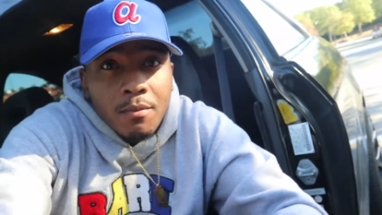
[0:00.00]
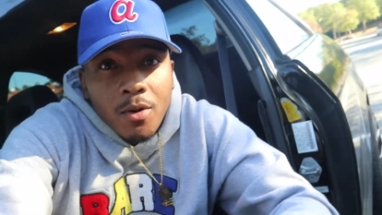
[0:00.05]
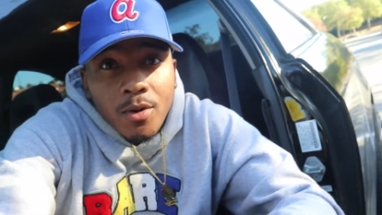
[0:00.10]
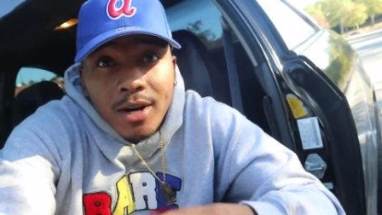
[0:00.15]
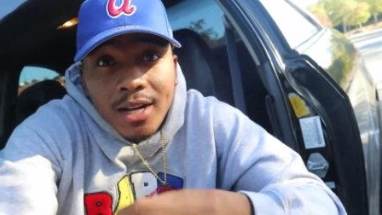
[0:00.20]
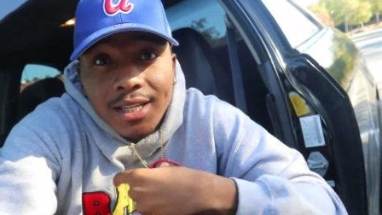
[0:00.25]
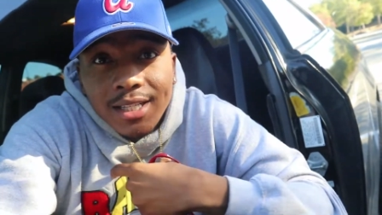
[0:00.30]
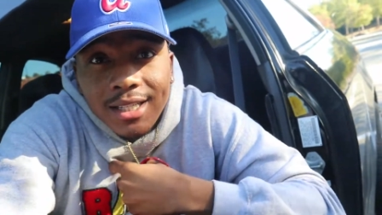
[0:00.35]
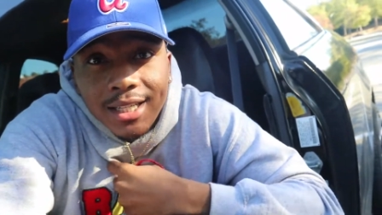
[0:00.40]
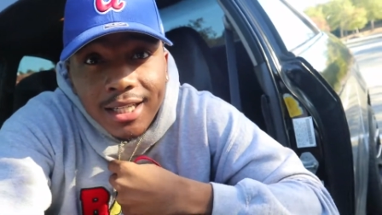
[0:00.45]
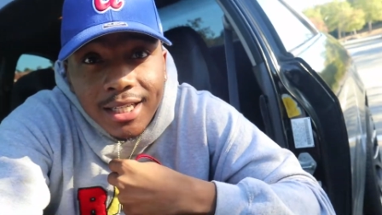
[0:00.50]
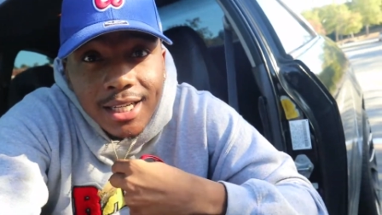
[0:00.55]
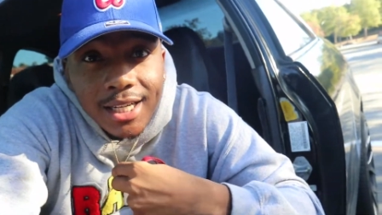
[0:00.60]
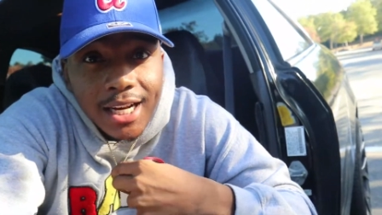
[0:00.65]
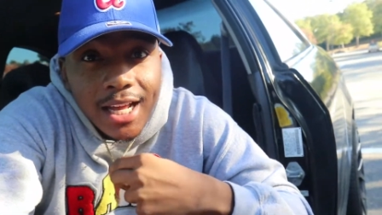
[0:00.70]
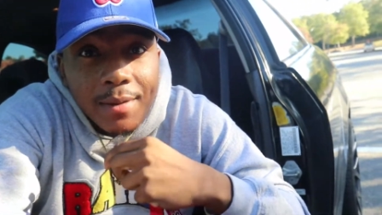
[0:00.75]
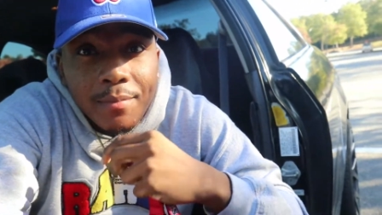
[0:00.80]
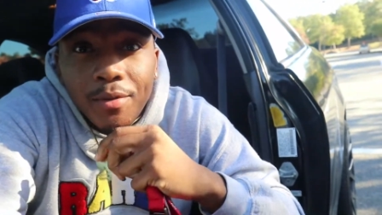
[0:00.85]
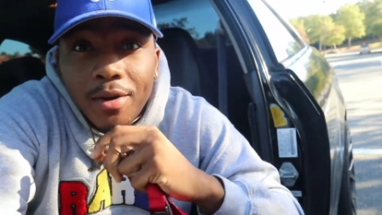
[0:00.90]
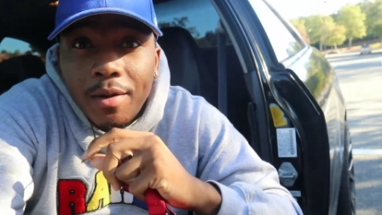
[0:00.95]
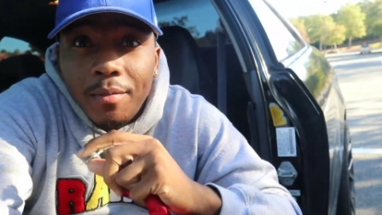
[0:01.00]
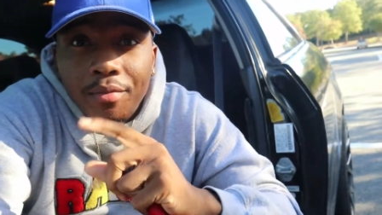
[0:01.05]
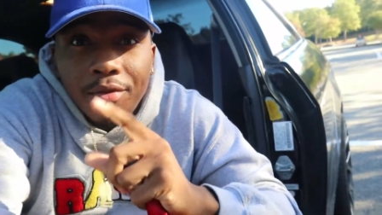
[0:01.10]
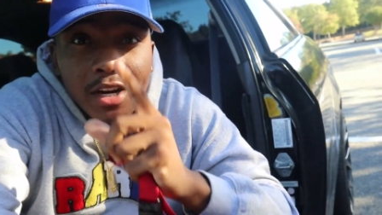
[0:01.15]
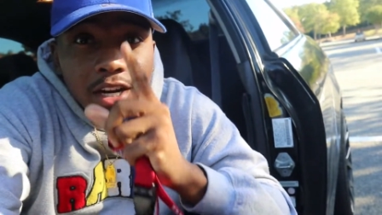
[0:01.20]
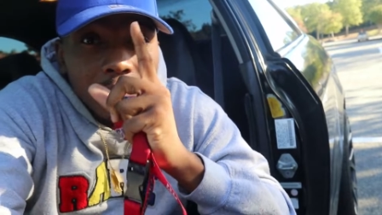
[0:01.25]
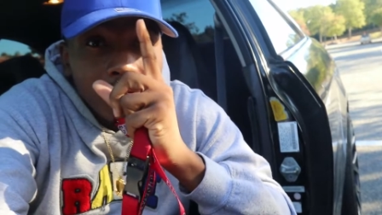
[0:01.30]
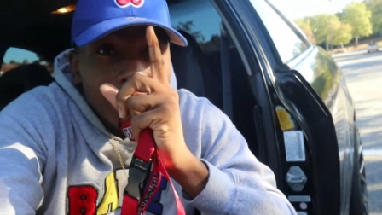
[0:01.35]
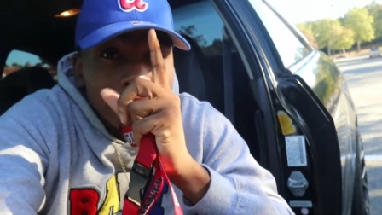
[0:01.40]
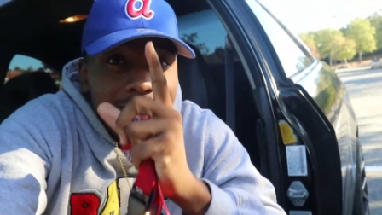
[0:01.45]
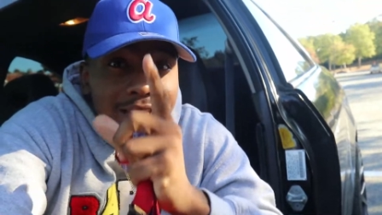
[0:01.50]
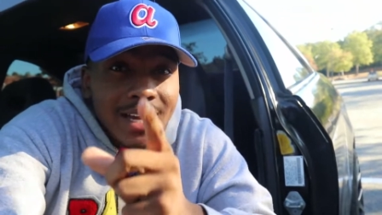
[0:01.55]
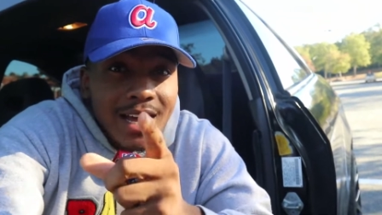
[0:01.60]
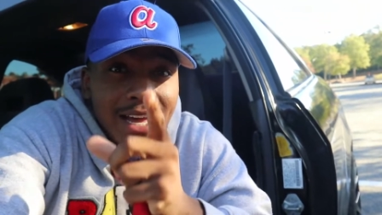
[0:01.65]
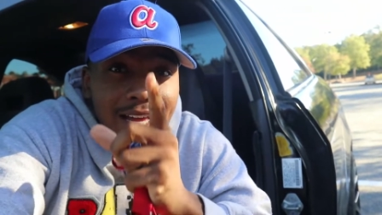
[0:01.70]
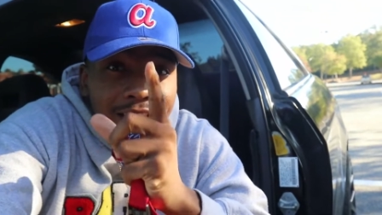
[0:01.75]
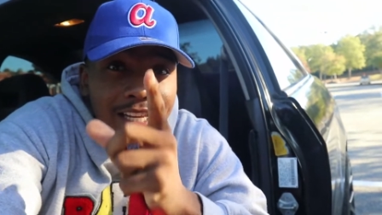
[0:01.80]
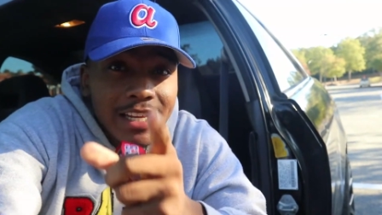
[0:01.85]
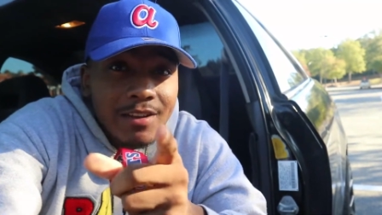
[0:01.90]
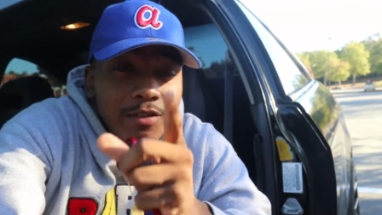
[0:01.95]
When I tell y'all that boy Preem is
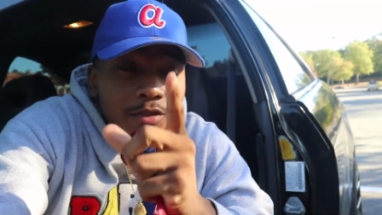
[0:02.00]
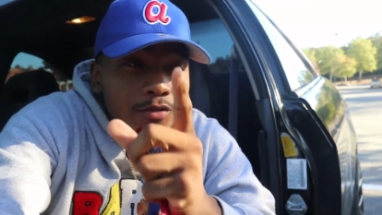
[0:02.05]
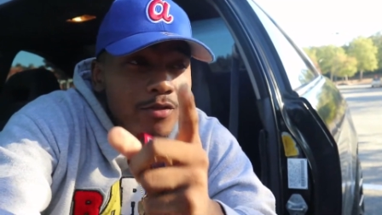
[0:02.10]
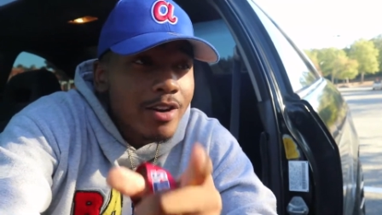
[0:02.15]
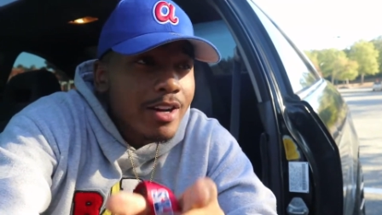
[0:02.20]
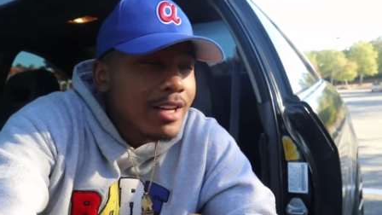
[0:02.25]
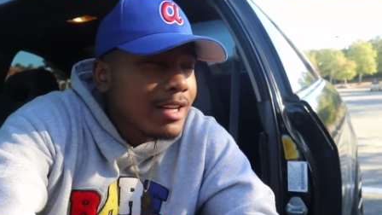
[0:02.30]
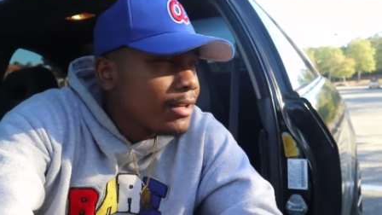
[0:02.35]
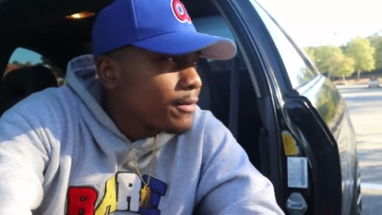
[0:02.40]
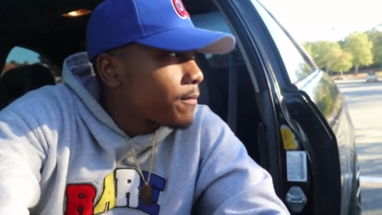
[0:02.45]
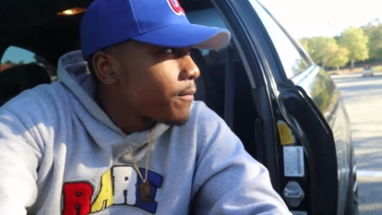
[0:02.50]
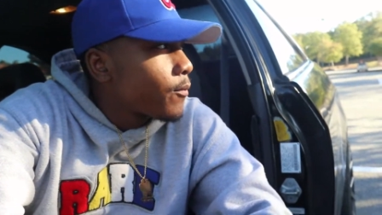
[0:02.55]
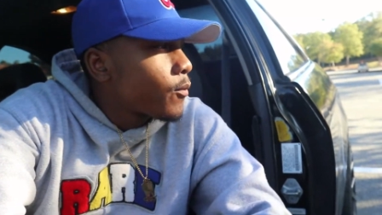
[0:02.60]
not living right,